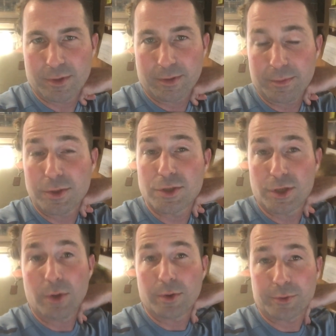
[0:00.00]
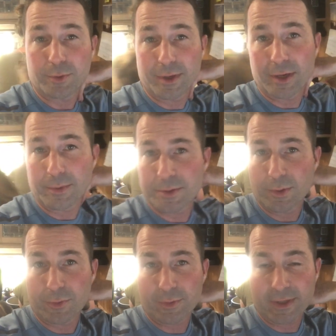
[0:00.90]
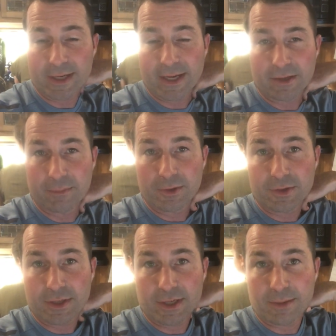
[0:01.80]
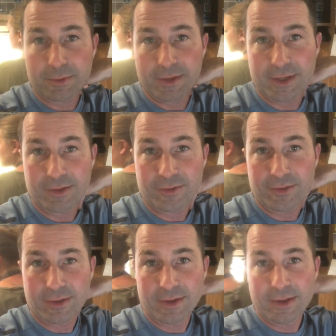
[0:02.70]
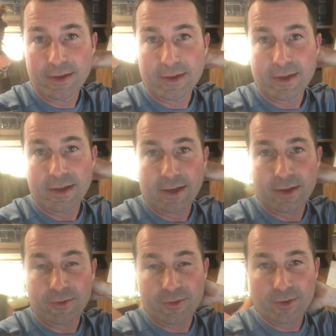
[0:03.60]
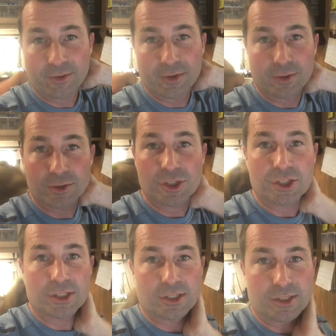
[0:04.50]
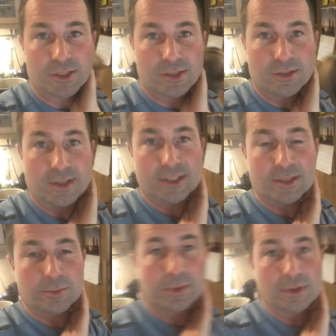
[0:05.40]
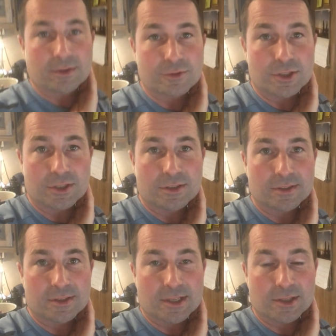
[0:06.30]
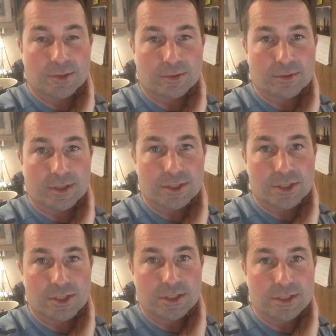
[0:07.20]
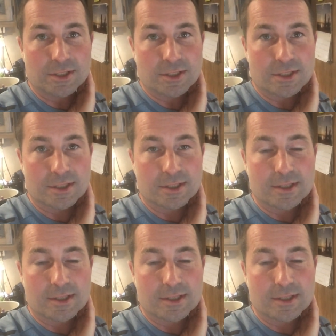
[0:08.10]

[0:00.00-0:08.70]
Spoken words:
And we're usually going through it anyways. We go through like a gallon of milk in a couple days. Cereal, cheese. Like I said, we love cheese in this house. We throw a lot of cheese.